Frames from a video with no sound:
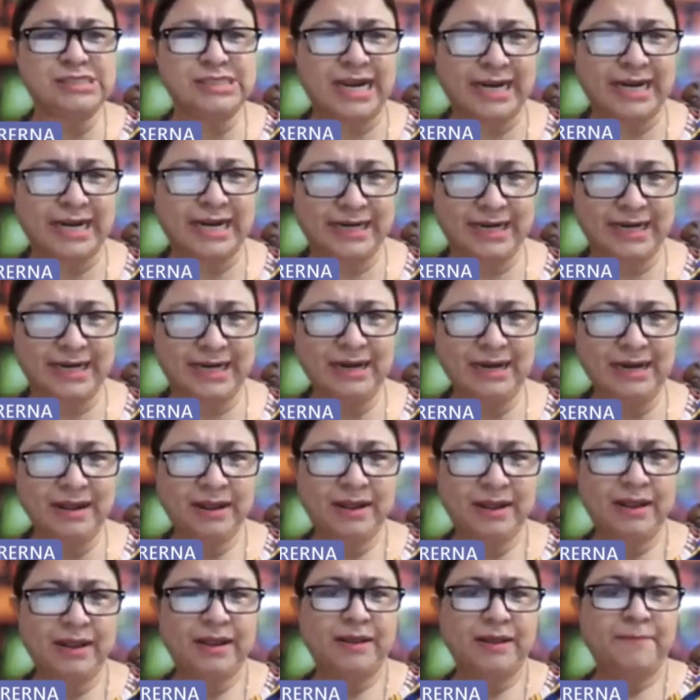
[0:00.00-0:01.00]
sign in.
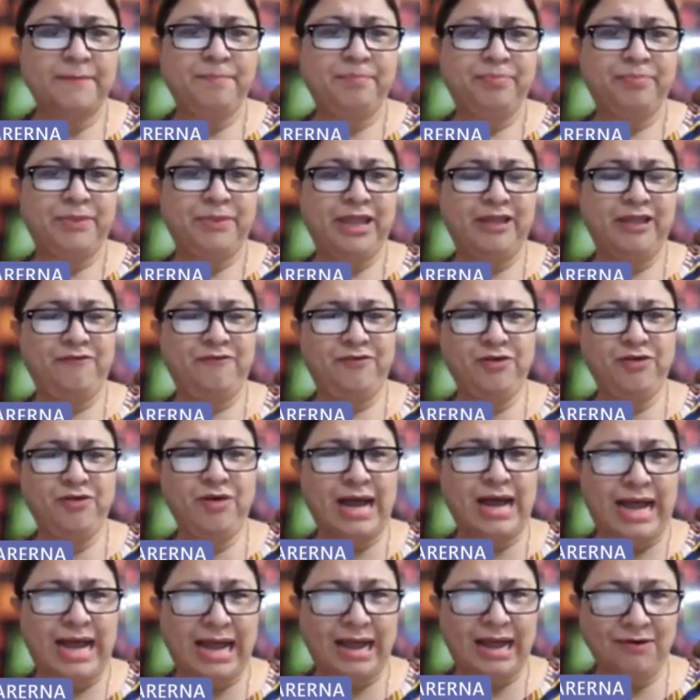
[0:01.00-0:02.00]
If
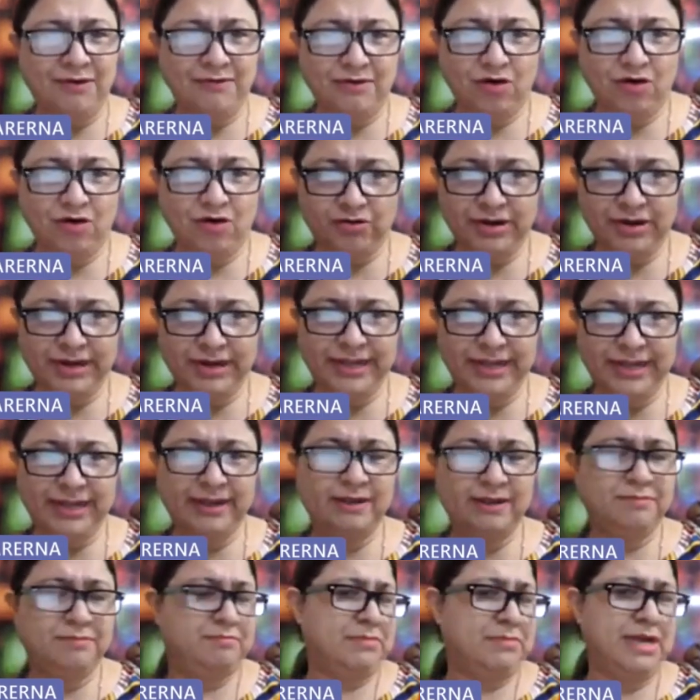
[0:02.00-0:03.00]
you have
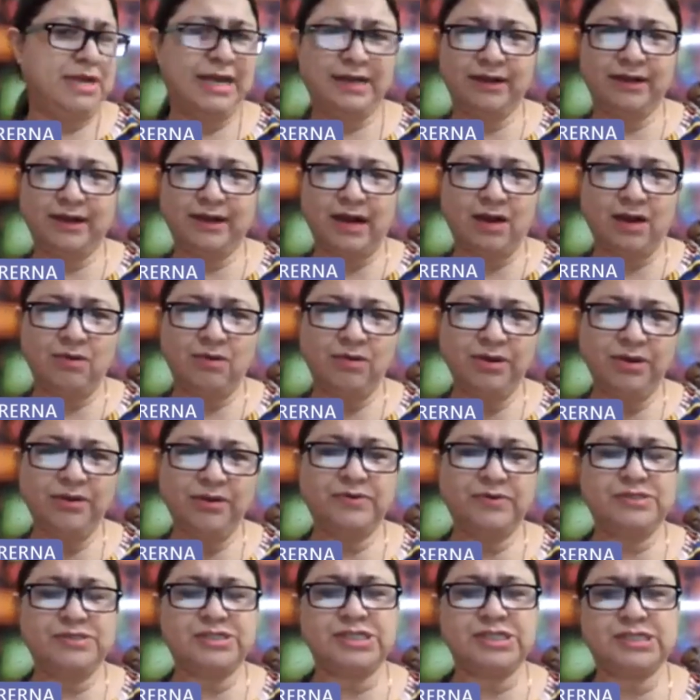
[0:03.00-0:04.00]
already an
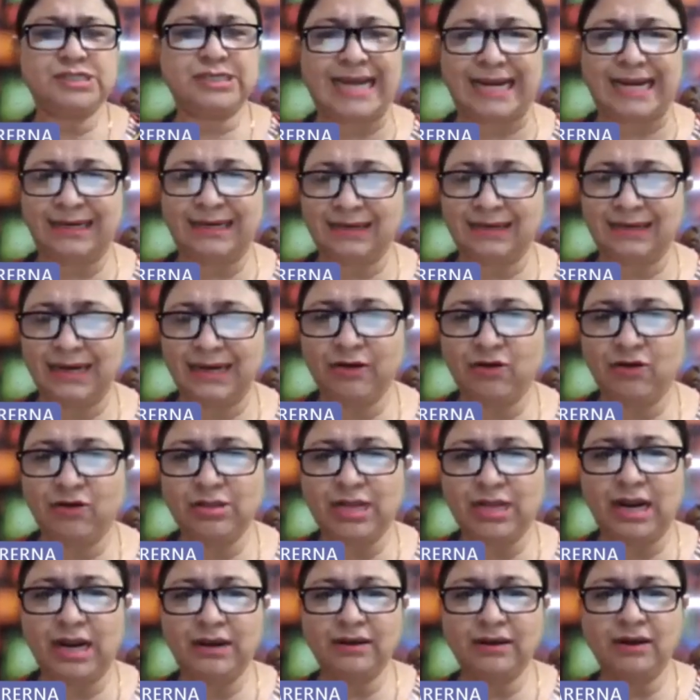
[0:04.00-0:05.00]
account, you just can click
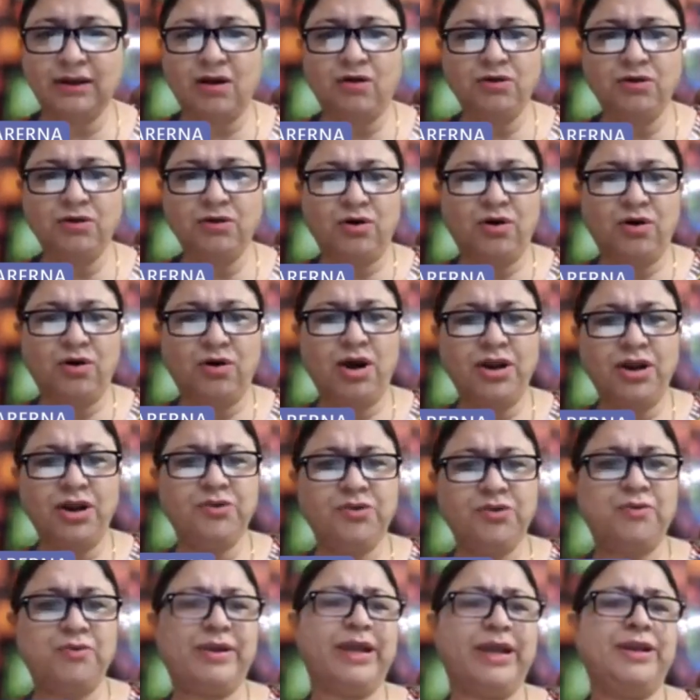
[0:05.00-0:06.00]
on that account, or
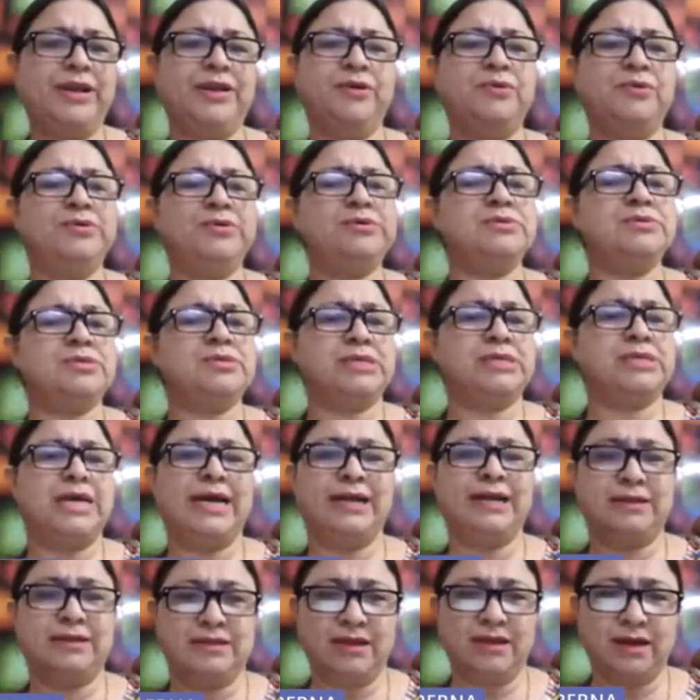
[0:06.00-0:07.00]
you can use
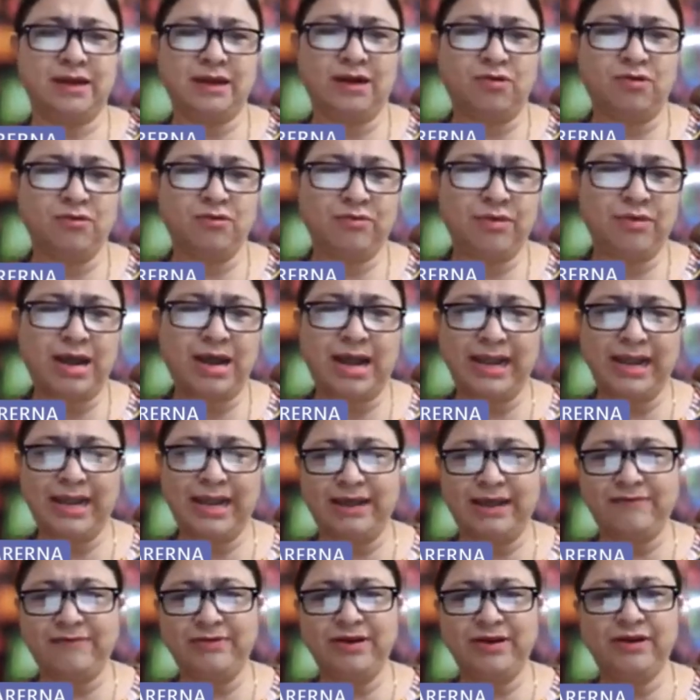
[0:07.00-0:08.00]
another account. I
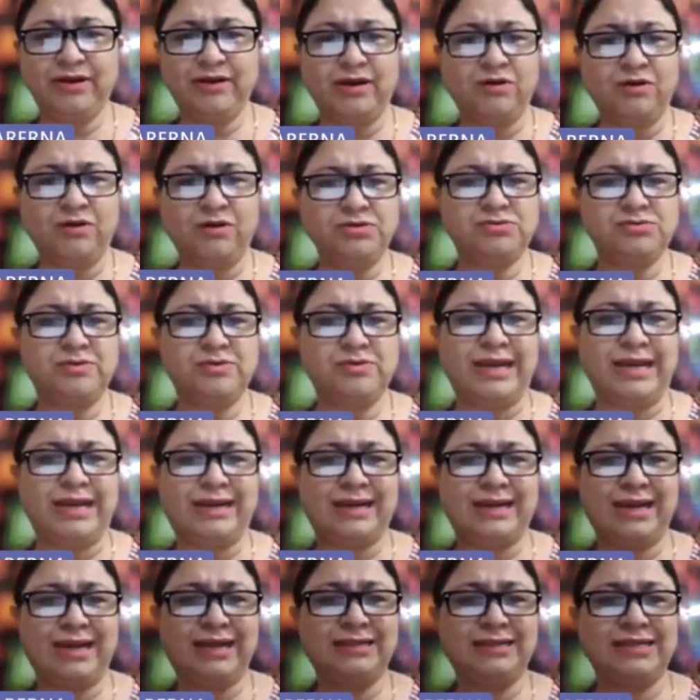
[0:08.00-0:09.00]
have an account, so
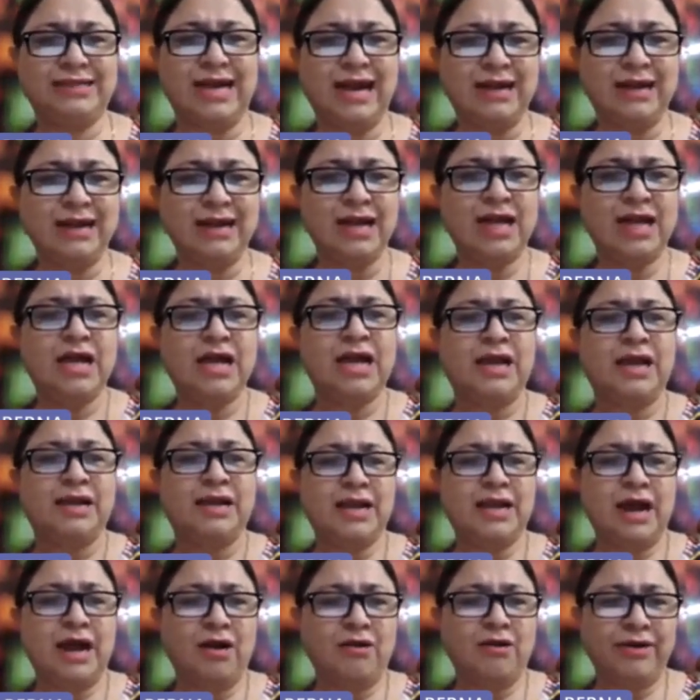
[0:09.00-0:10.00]
I'll click that.
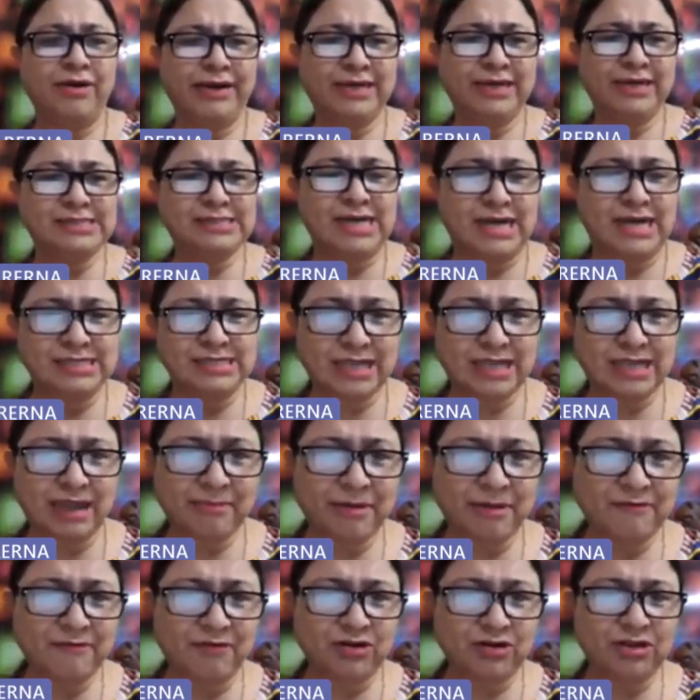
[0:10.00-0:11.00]
Now it is
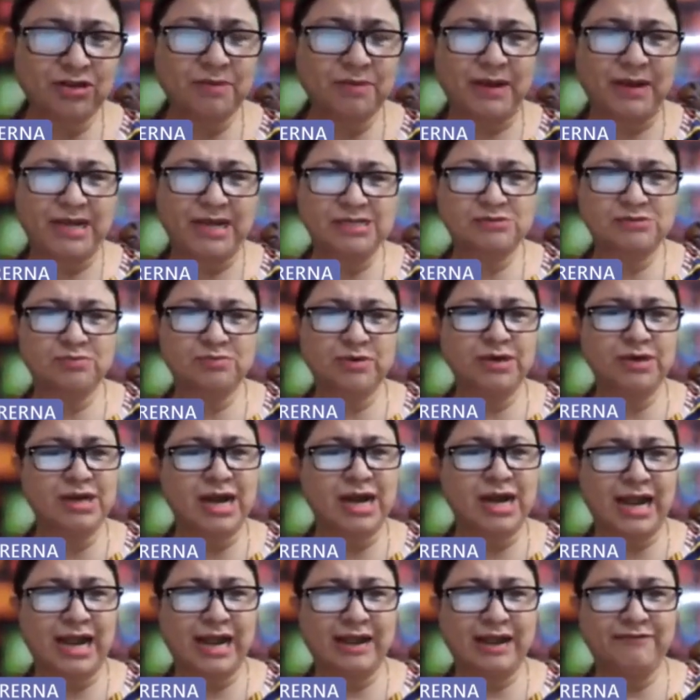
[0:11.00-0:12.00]
asking me for the
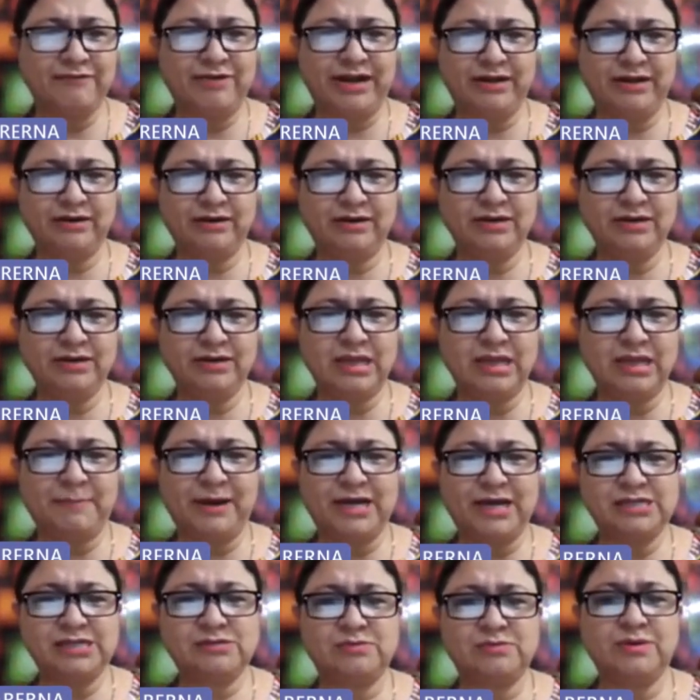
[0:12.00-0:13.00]
password. I have entered the
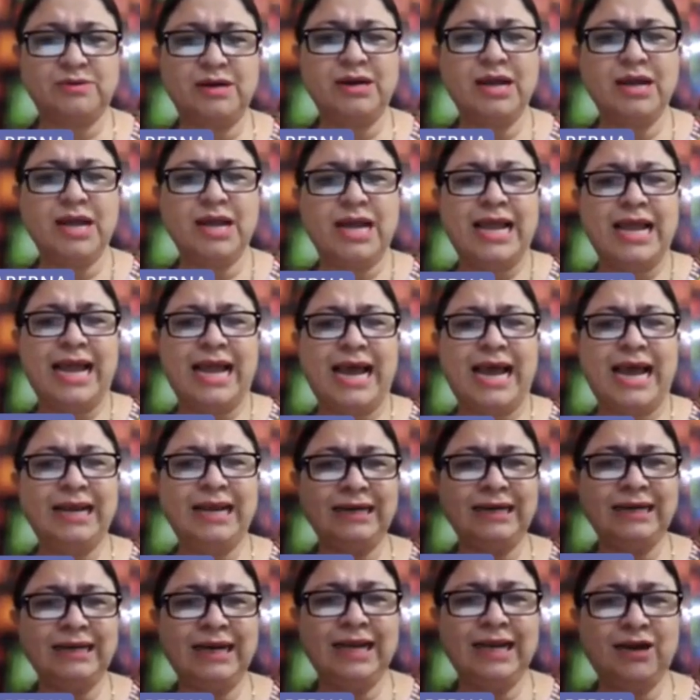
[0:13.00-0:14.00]
password
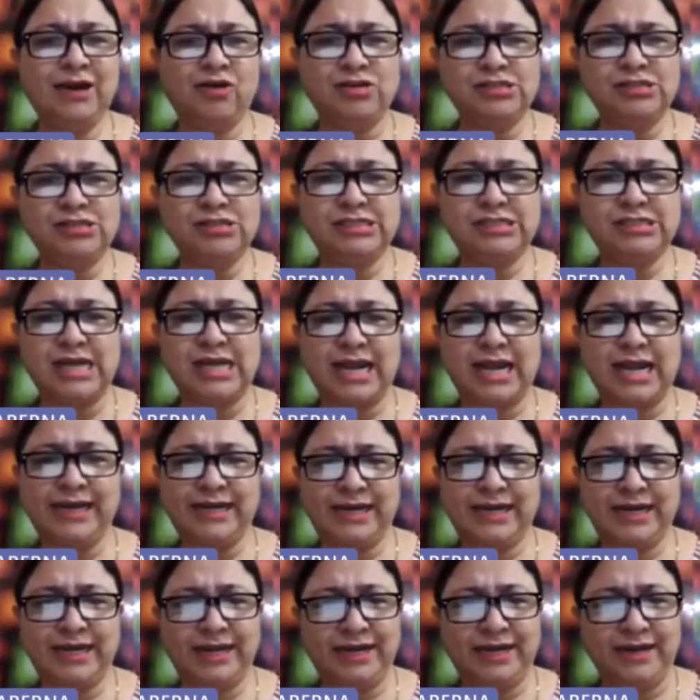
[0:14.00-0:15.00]
and click on
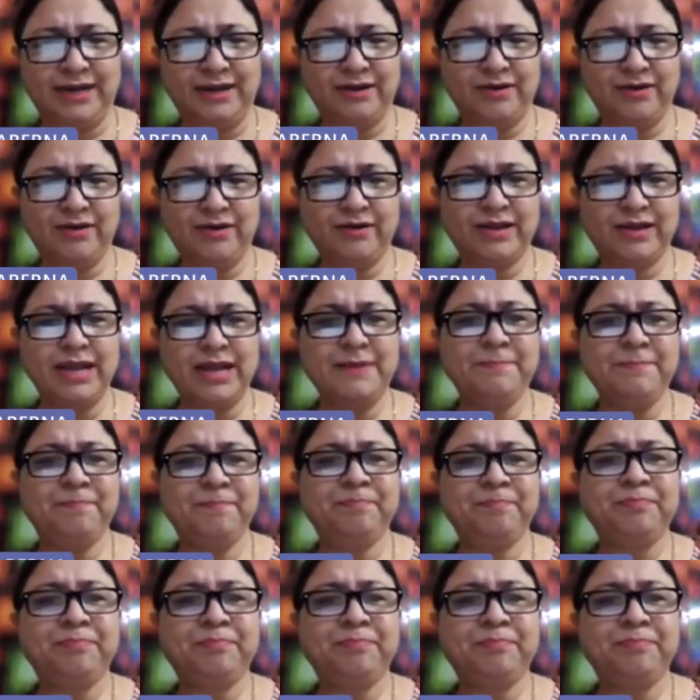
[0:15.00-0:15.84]
sign in. Okay.